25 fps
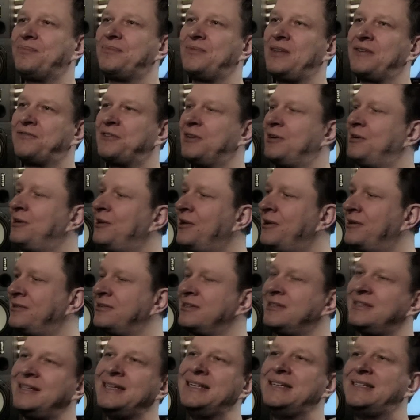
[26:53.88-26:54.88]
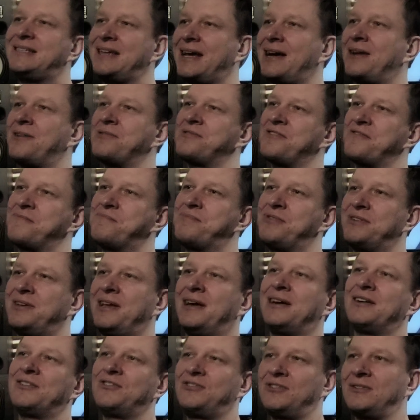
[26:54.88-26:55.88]
You have to learn the details of
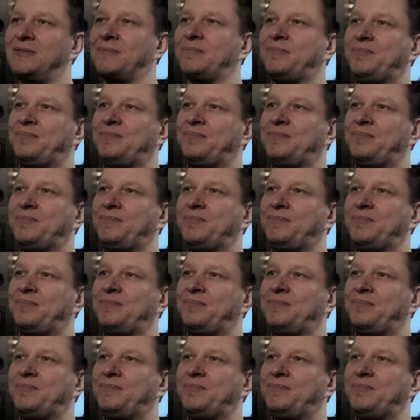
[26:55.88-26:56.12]
production,